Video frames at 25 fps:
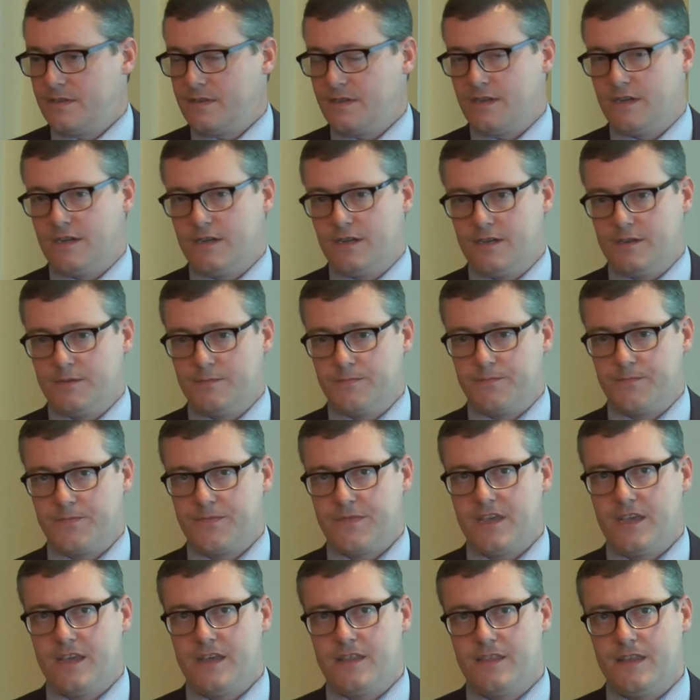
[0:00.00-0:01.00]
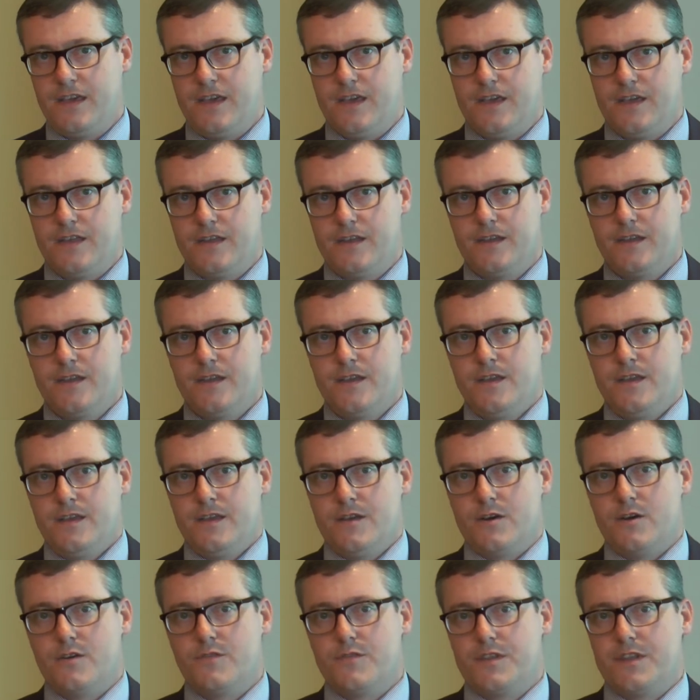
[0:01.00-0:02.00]
and then
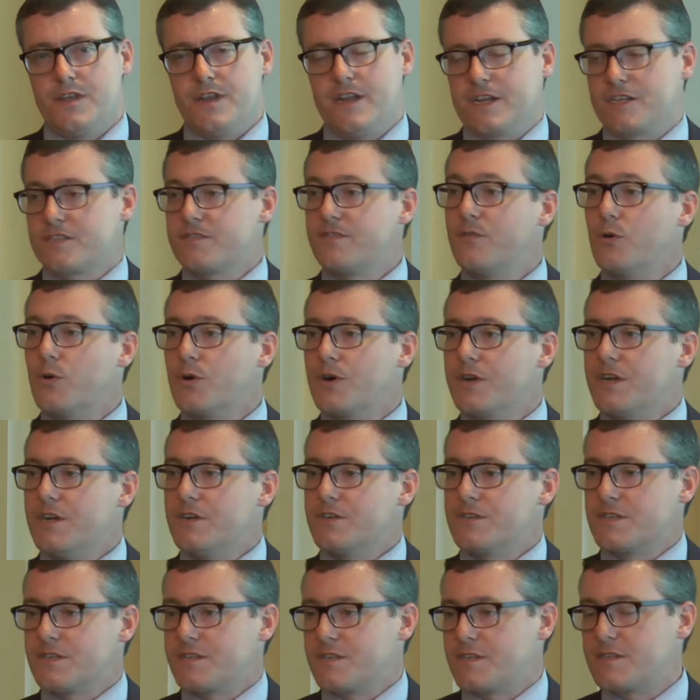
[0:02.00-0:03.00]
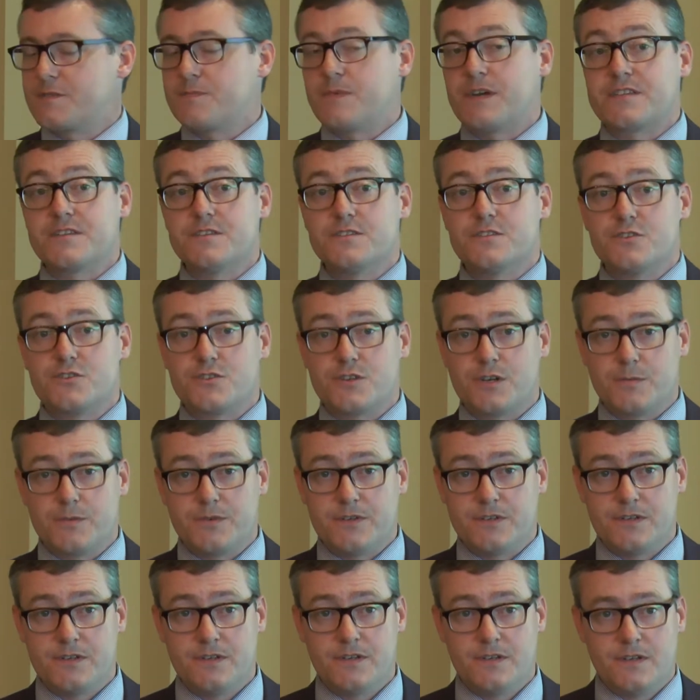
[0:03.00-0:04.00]
over the next 4 years, it's expected to
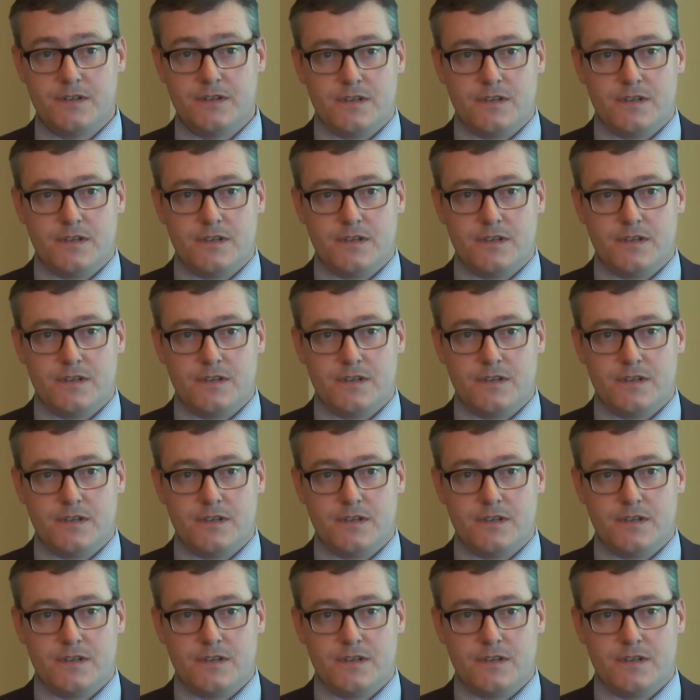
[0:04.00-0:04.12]
triple.